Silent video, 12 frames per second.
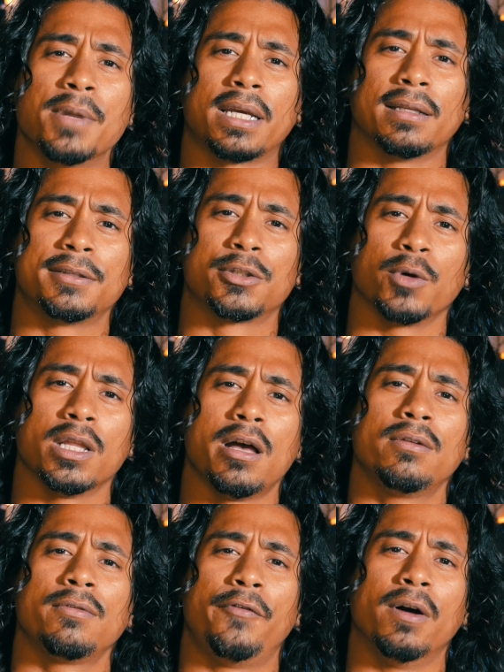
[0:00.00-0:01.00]
Nick
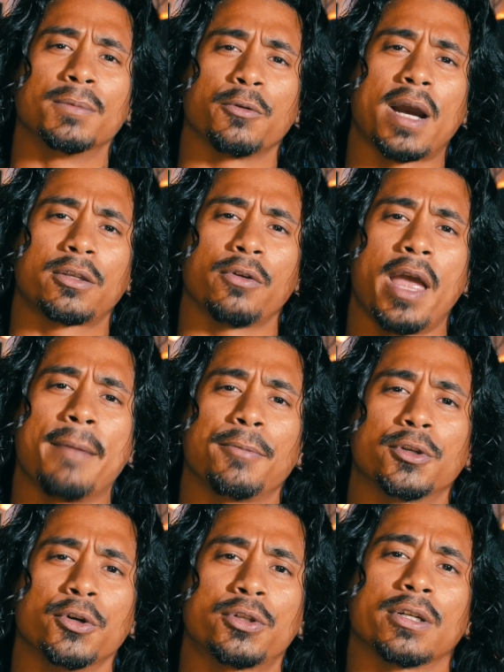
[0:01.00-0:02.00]
Zirillo, film director and
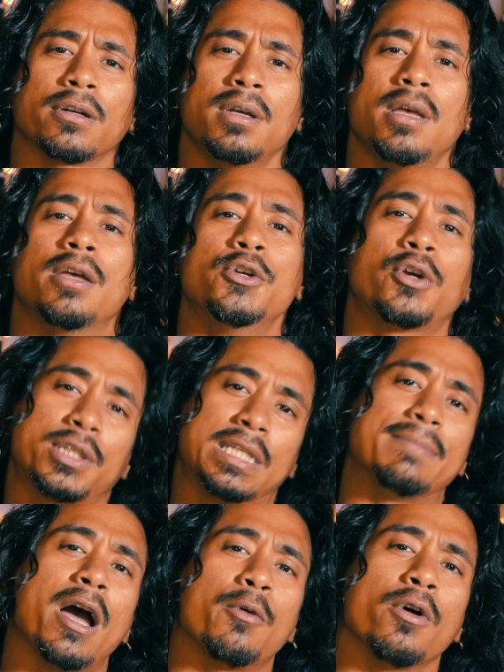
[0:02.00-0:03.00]
producer, and you can
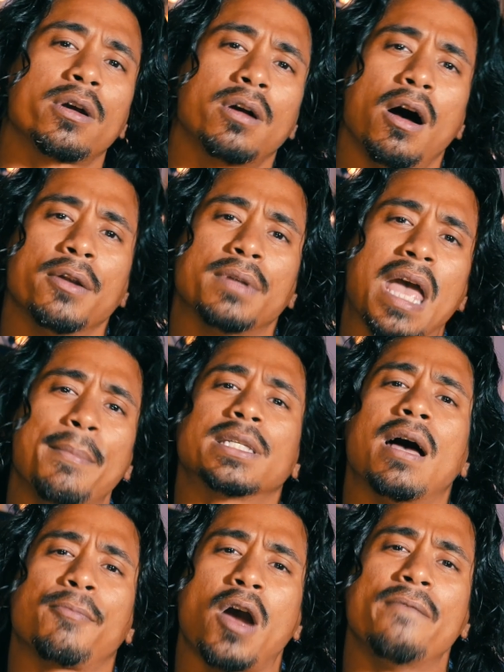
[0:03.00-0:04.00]
see my work on
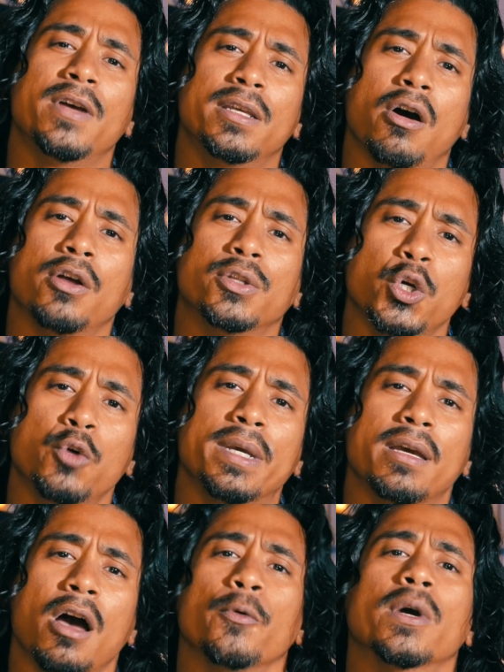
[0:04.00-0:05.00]
Amazon Prime Video and
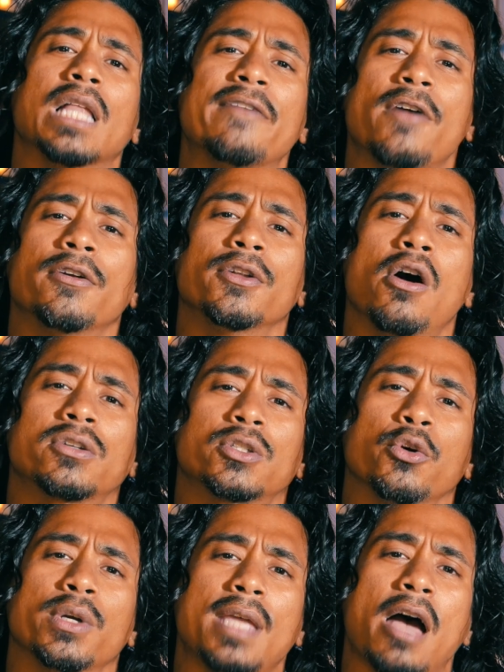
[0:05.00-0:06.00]
Tubi, A Real-Life Underdog
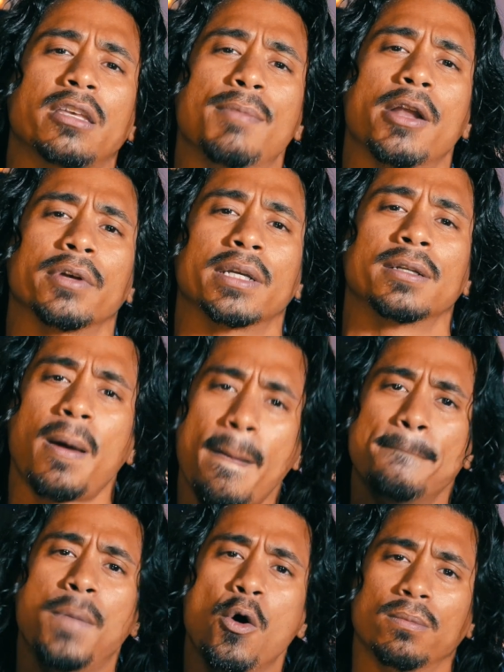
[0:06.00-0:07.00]
Story documentary.
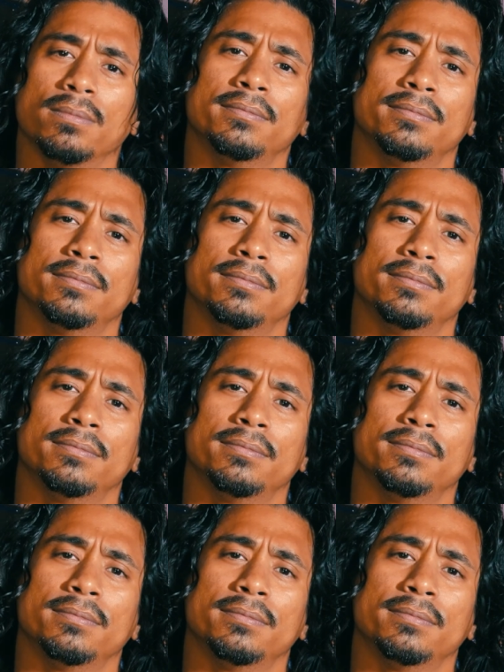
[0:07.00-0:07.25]
Boom.